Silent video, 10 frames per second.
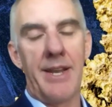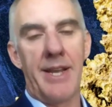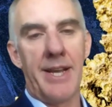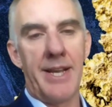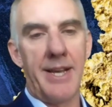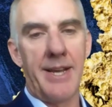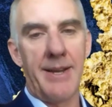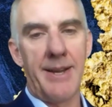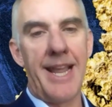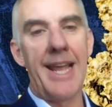
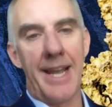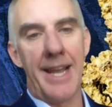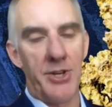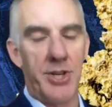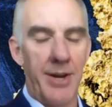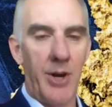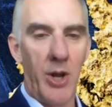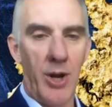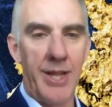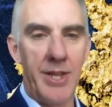late last year and
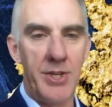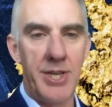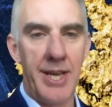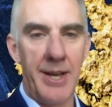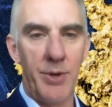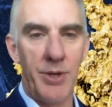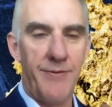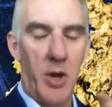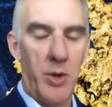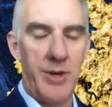early this year was
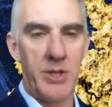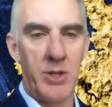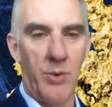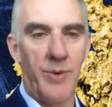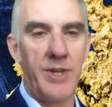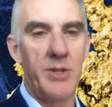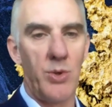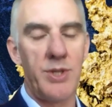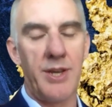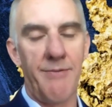focused on
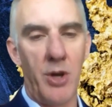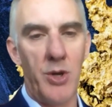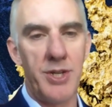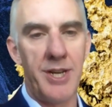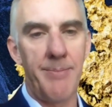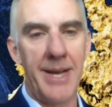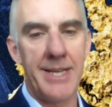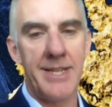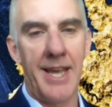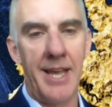resource conversion at
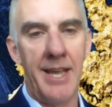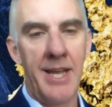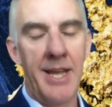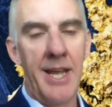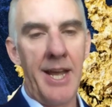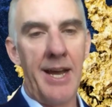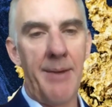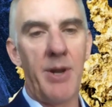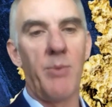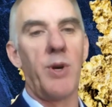Mustang,
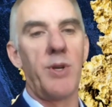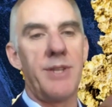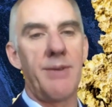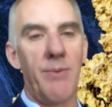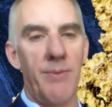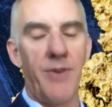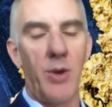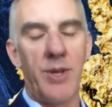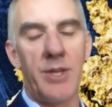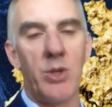but it wasn't
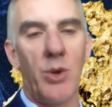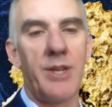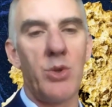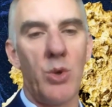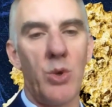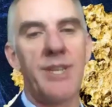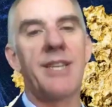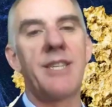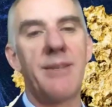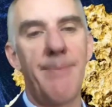focused on exhaust
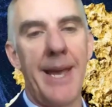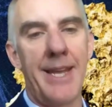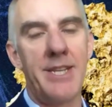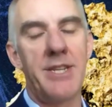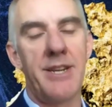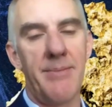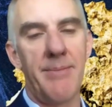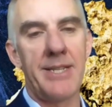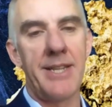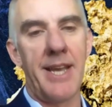expansion at
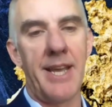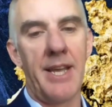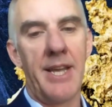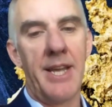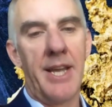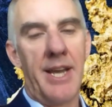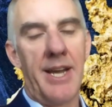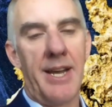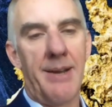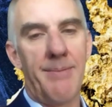Mustang.
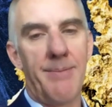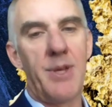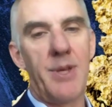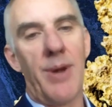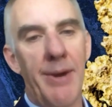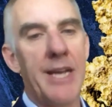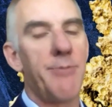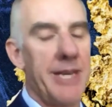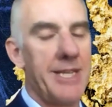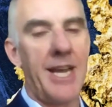So our
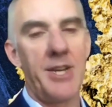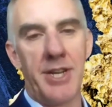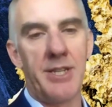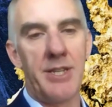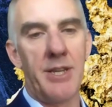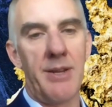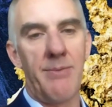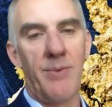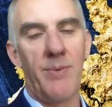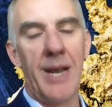expectation is
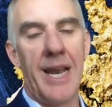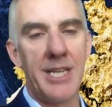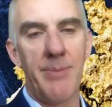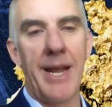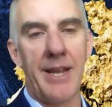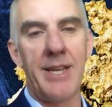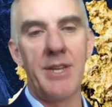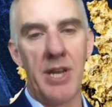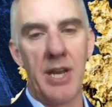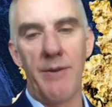that we'll actually be able to
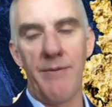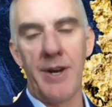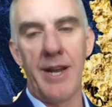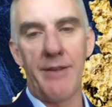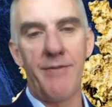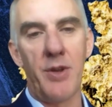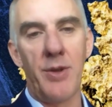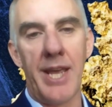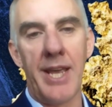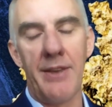continue for another few
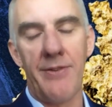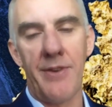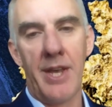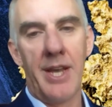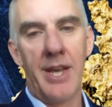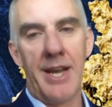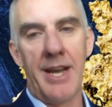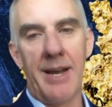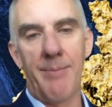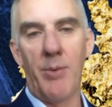years,
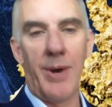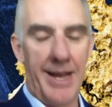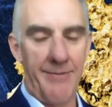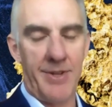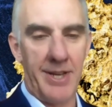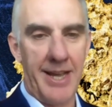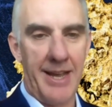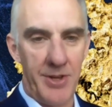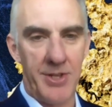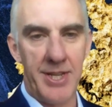but we'll have
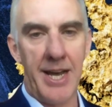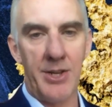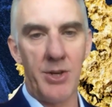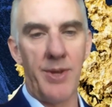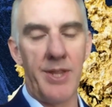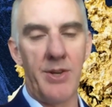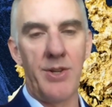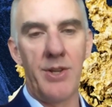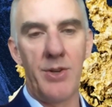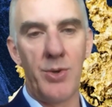to start doing
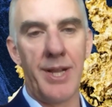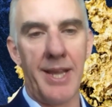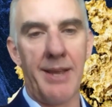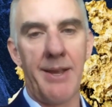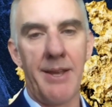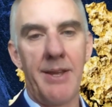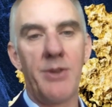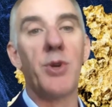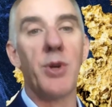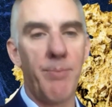the
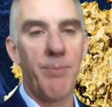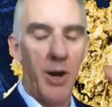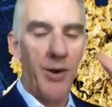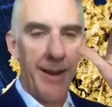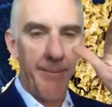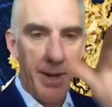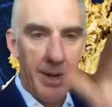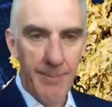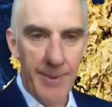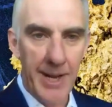drill
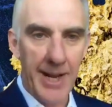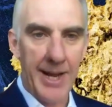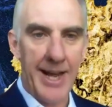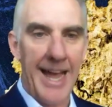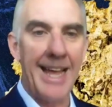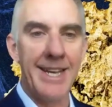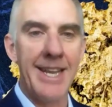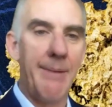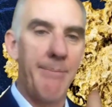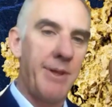program at
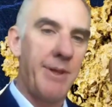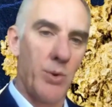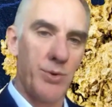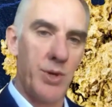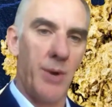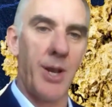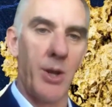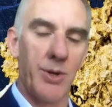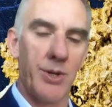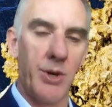depth and also
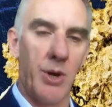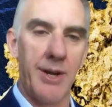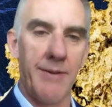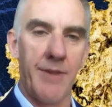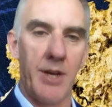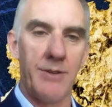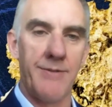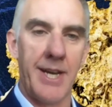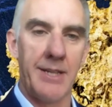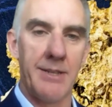along strike of those
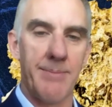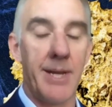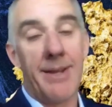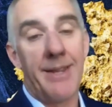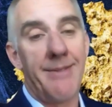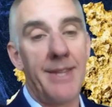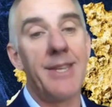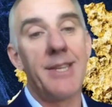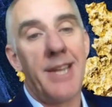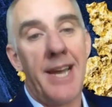veins. But at
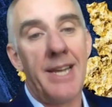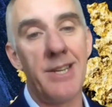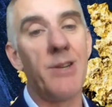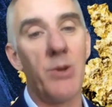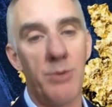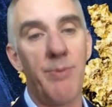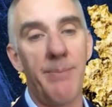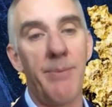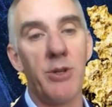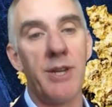this stage, it looks pretty
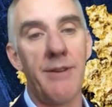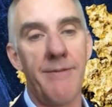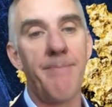positive.